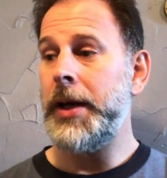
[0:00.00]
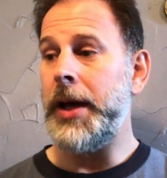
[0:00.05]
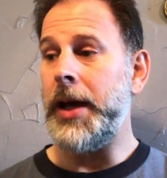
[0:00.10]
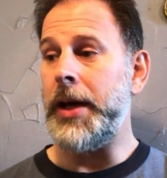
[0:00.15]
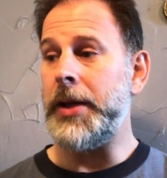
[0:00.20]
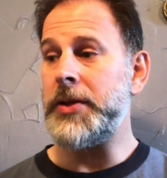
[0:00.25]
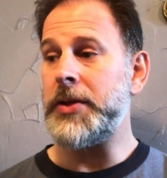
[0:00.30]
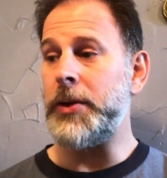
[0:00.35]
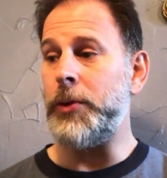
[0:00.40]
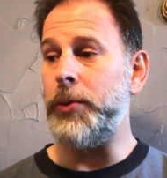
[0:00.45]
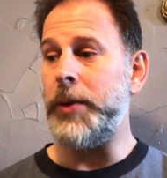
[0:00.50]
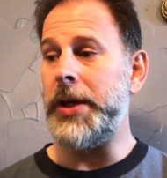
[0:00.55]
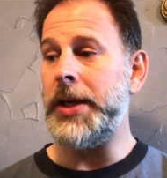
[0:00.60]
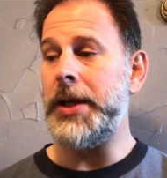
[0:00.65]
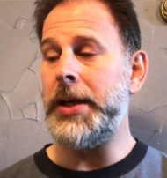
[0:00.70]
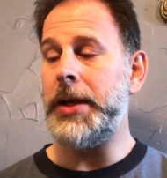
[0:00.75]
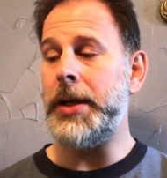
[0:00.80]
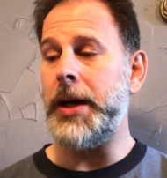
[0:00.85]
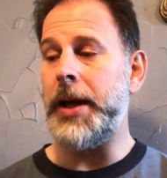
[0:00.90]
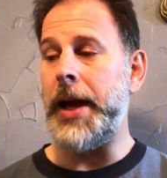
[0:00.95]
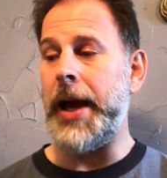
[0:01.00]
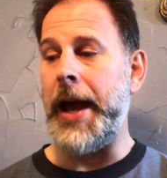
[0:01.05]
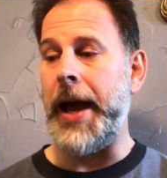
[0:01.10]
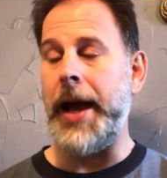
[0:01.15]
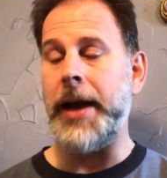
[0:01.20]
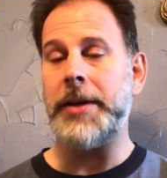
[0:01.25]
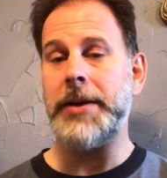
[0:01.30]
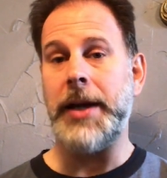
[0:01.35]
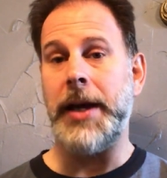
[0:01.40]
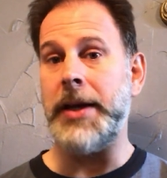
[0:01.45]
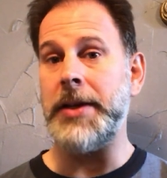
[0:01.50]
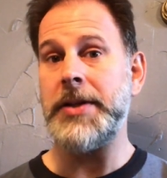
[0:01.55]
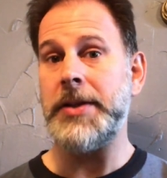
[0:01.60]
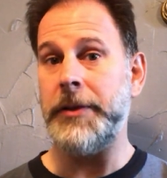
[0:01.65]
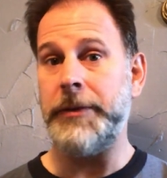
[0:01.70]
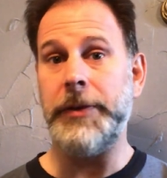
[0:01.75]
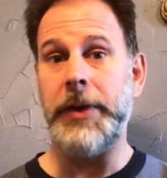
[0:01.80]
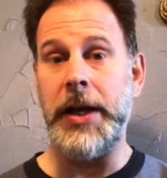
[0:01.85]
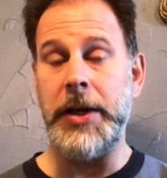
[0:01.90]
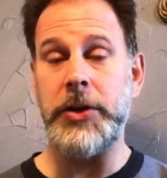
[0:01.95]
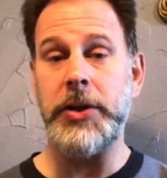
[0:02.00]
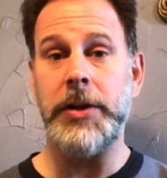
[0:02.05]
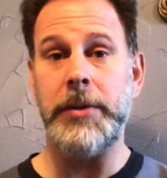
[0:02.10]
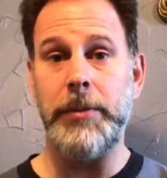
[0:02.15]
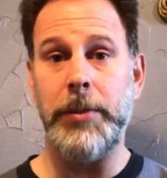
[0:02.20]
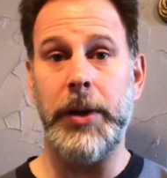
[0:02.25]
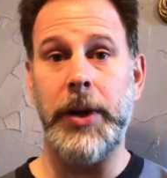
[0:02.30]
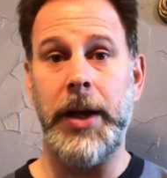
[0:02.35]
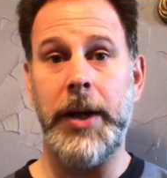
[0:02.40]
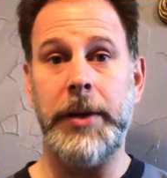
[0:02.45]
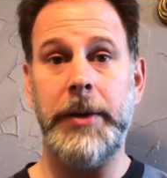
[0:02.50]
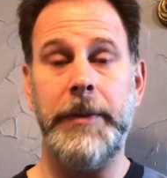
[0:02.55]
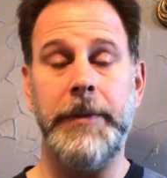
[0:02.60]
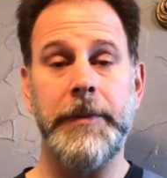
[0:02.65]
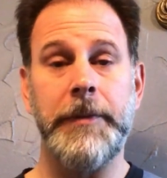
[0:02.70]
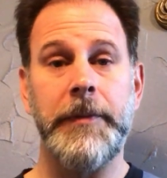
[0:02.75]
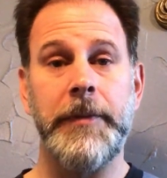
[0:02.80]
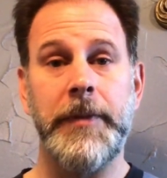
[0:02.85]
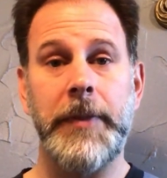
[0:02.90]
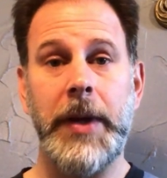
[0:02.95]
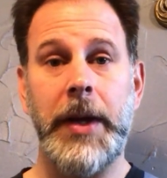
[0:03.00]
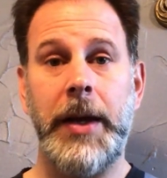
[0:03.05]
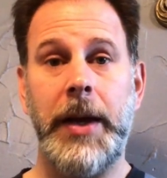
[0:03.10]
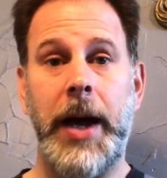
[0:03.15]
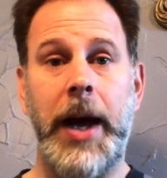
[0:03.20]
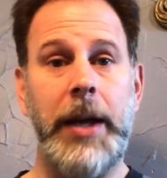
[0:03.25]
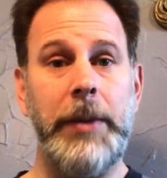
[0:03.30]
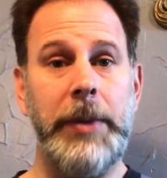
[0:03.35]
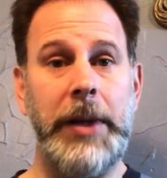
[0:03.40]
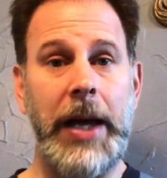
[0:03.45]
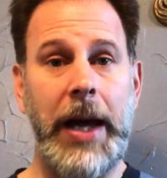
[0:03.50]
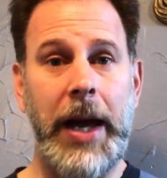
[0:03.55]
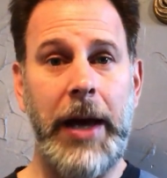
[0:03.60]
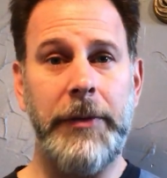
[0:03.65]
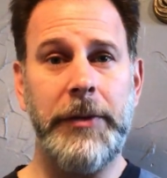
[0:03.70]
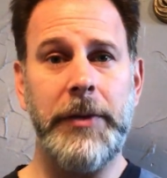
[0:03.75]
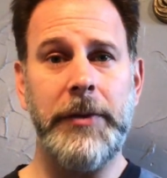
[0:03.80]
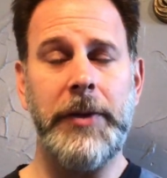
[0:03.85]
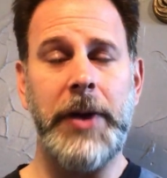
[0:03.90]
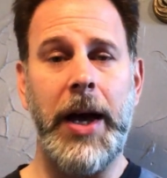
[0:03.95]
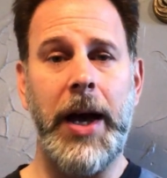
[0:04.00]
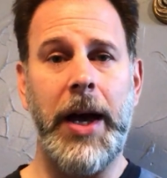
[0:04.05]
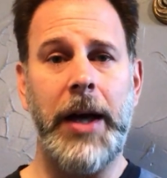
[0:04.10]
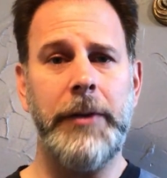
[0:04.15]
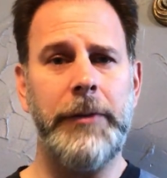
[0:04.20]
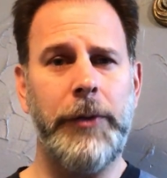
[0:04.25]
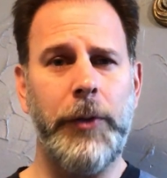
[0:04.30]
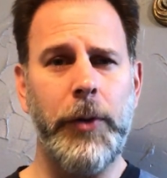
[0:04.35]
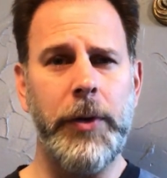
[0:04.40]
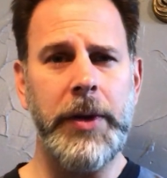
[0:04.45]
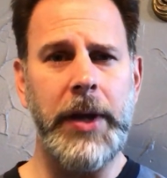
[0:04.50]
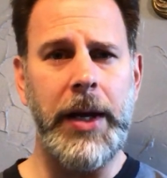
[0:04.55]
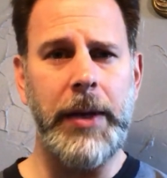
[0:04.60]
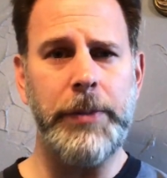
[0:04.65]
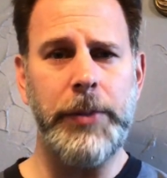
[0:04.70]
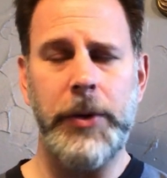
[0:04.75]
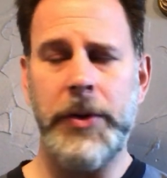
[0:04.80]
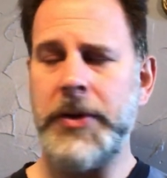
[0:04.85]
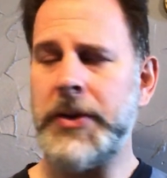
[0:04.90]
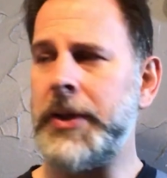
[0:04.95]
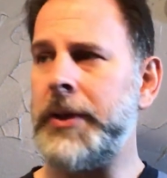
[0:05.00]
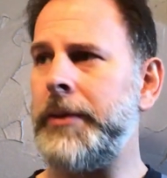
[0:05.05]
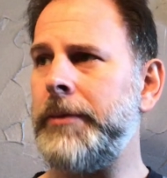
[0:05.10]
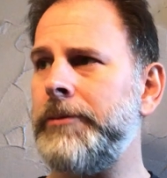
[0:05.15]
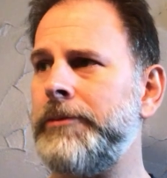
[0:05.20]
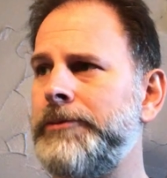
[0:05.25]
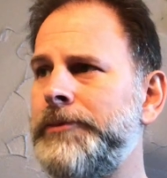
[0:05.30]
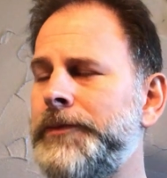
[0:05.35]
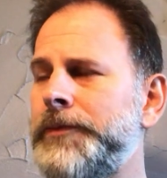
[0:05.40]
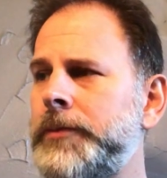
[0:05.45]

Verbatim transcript: Uh, so we act as the flesh and blood on behalf of God for that person.